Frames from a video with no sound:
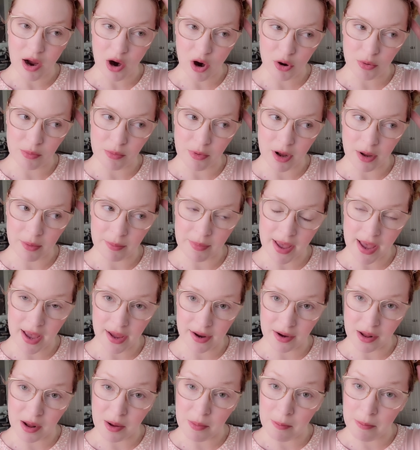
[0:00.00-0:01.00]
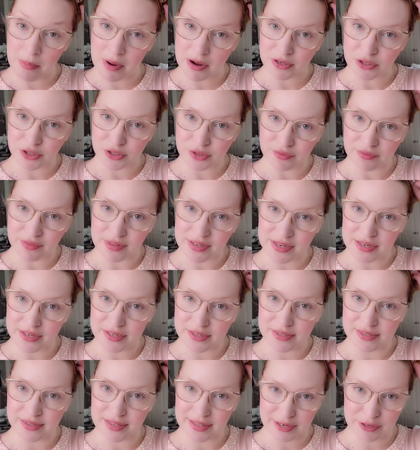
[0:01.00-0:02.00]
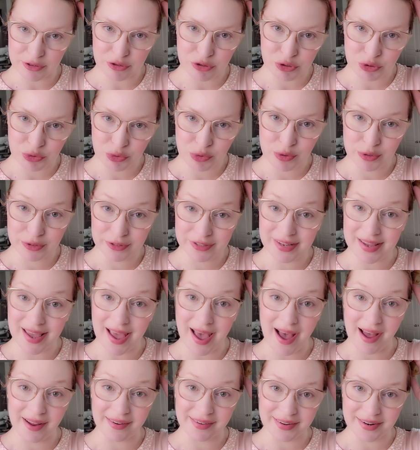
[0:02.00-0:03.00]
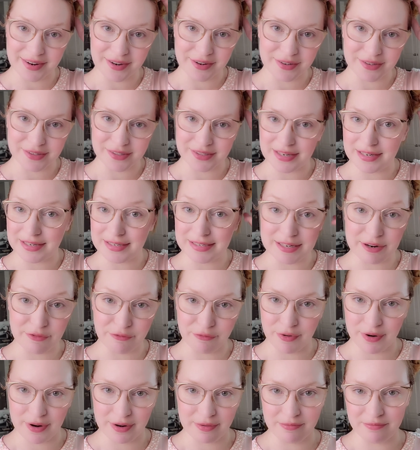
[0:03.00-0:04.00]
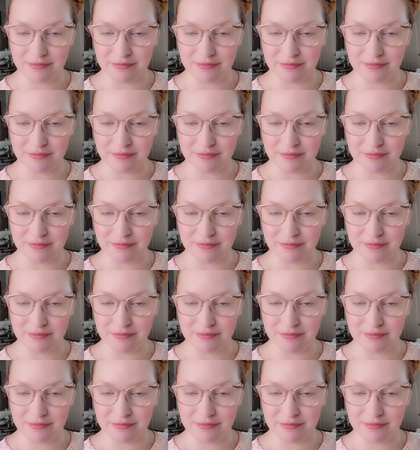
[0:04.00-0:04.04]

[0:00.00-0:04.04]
mom had a bunch of these like jeweled cat ears in different